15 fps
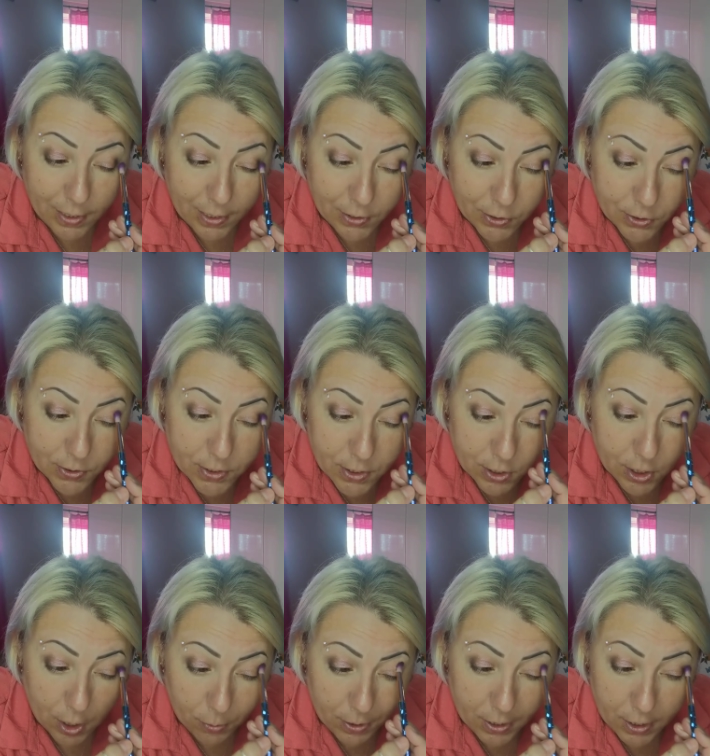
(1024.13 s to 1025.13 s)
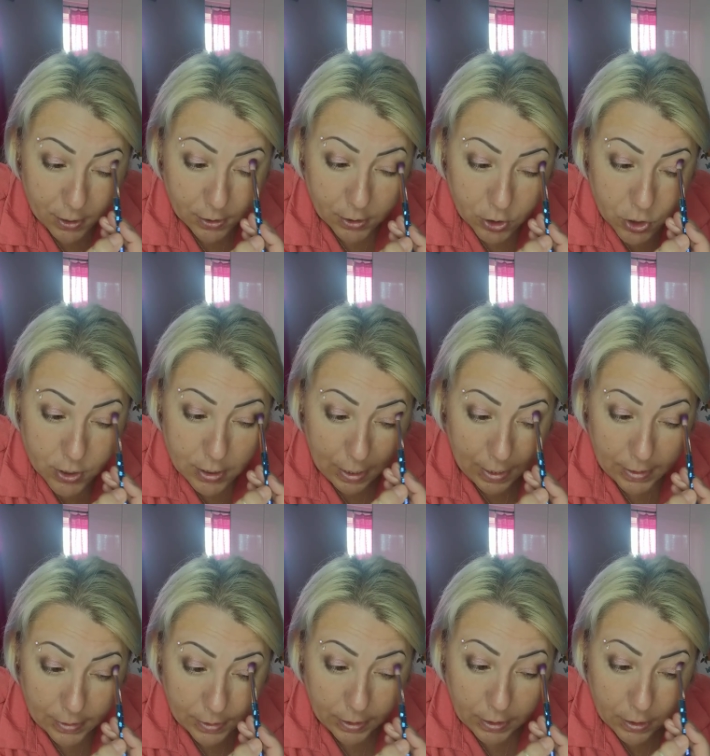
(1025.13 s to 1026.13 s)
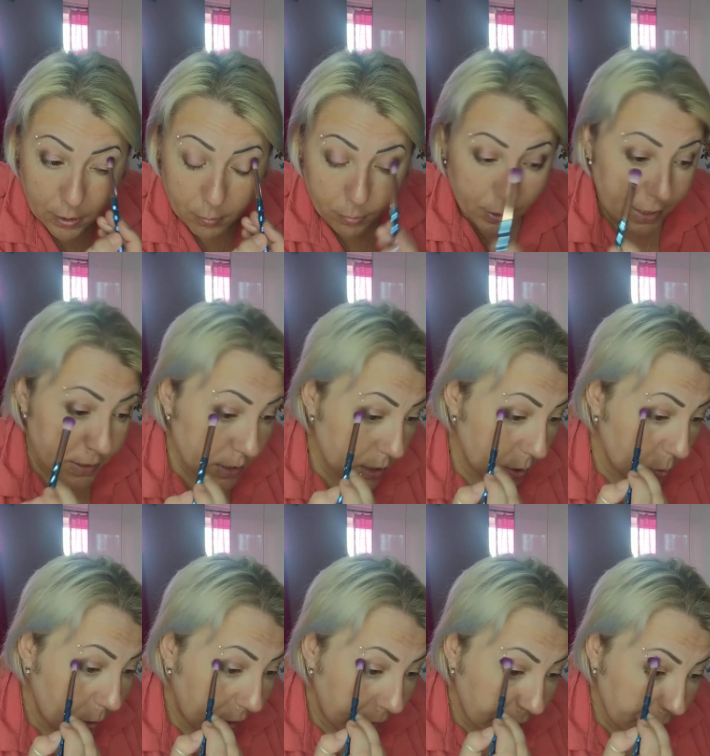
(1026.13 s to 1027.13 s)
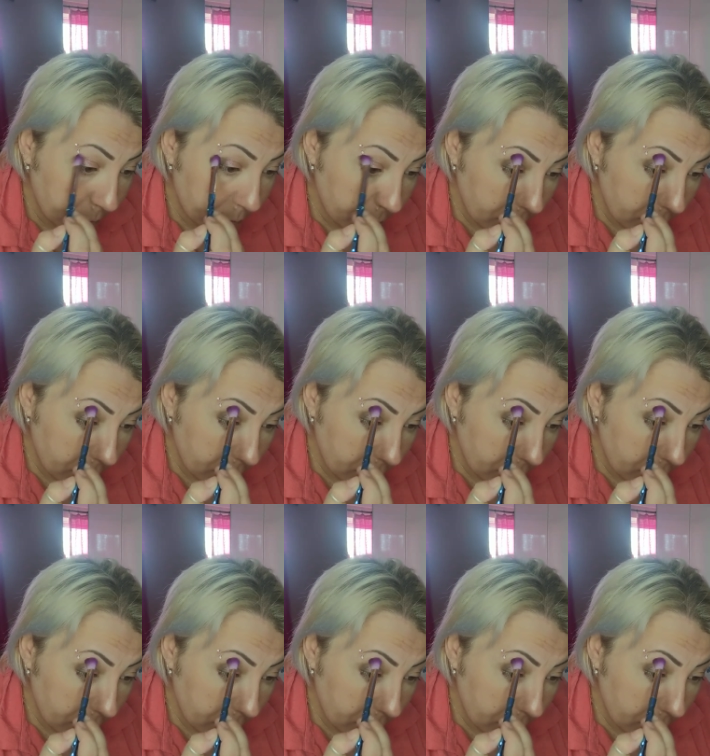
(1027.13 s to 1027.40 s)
then just go in, just lightly blend it away,